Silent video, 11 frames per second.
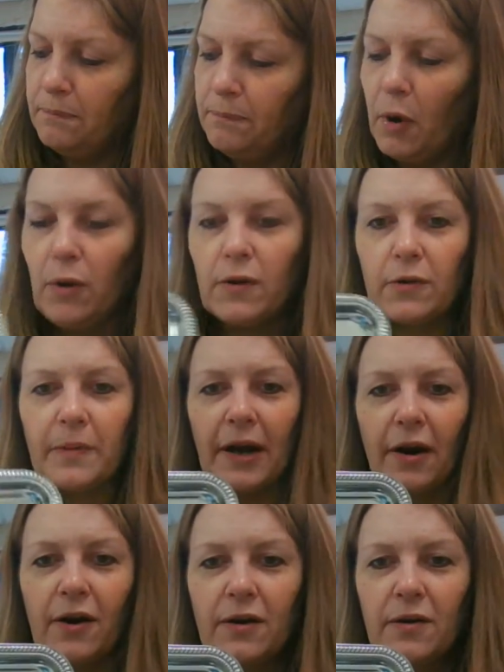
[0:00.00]
polar
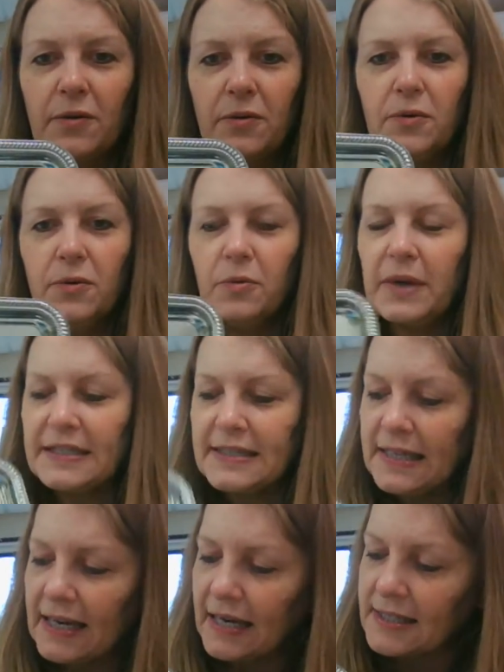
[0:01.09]
bear. Ooh, we
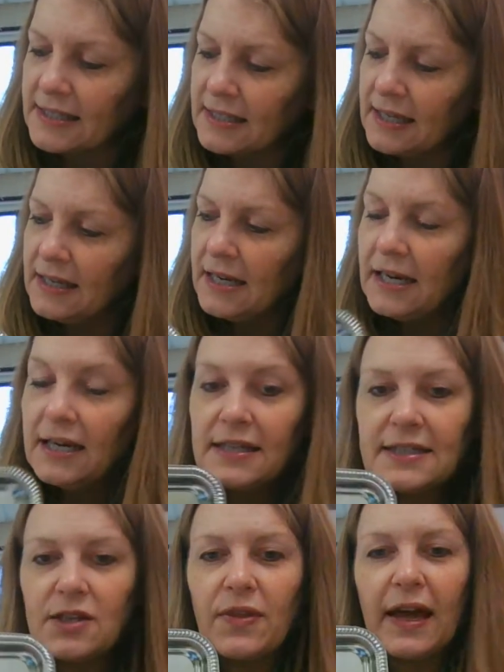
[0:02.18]
did it.
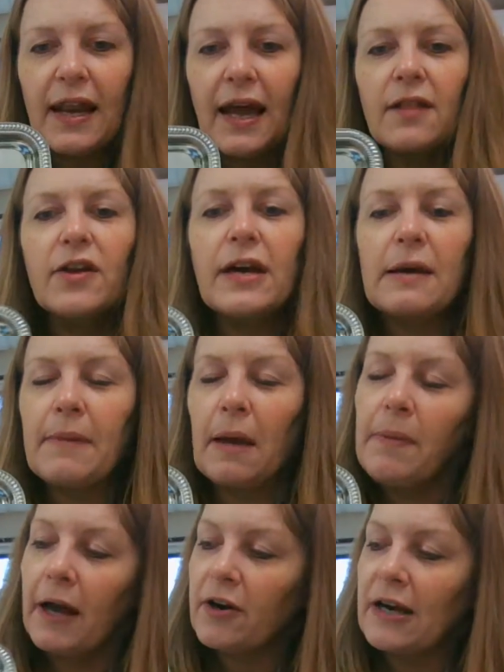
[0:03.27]
So then I look at my
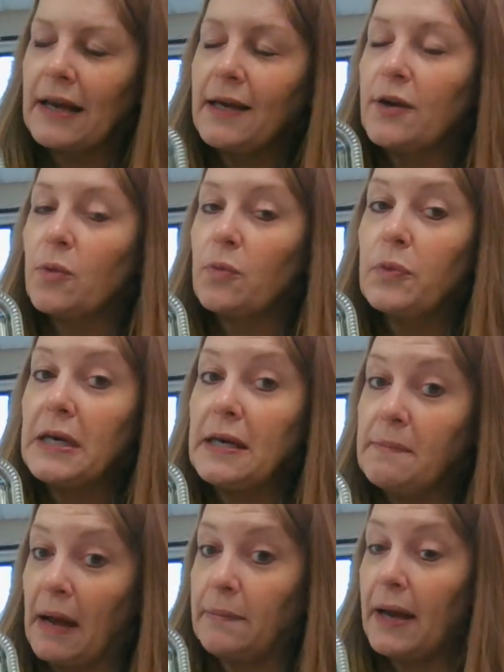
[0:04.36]
pattern, I can read
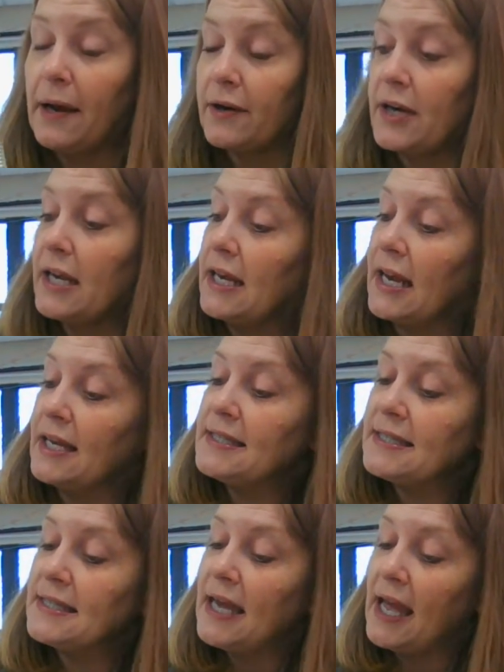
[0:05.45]
my pattern, and I
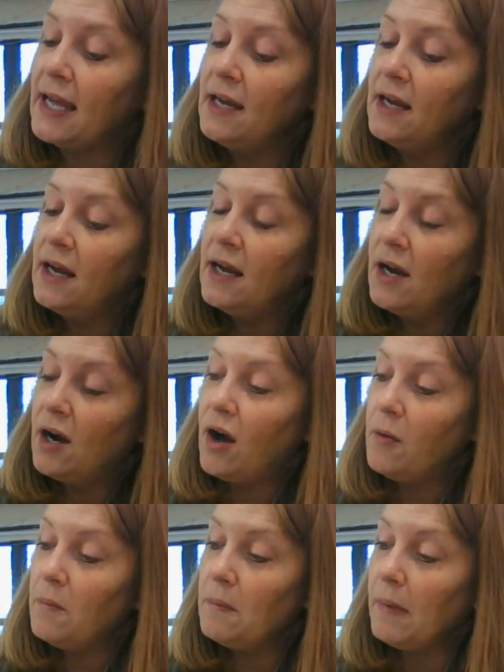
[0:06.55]
say
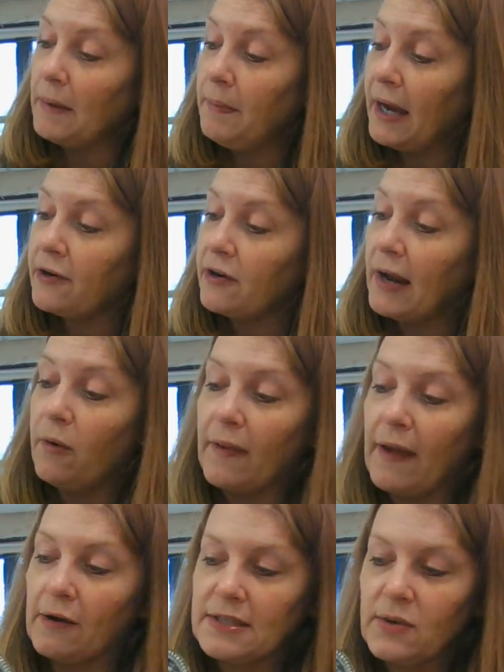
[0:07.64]
my pattern out
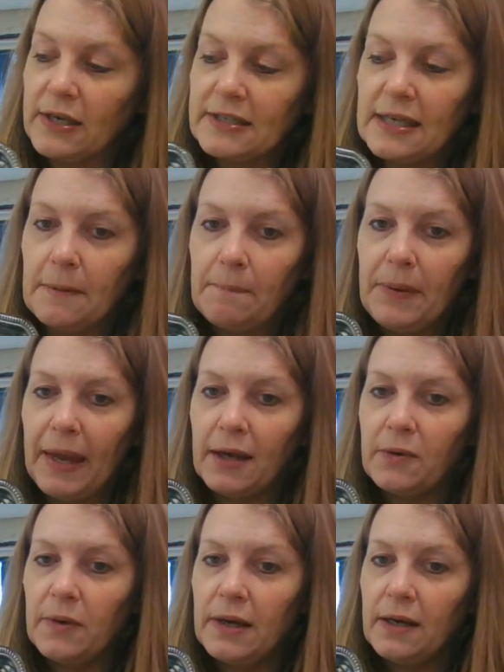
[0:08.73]
loud. So I say
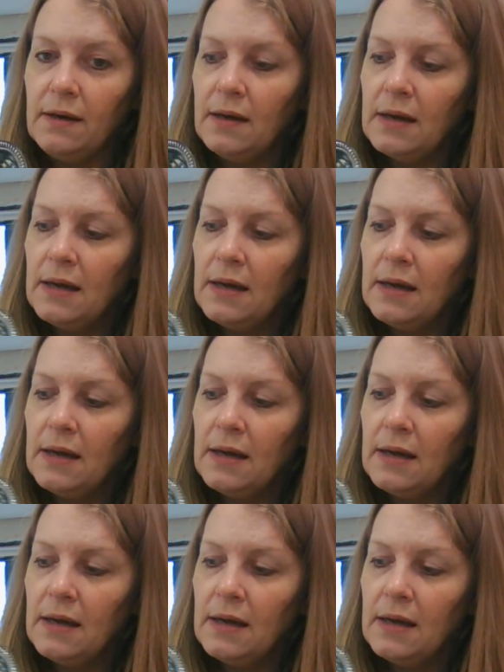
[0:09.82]
penguin,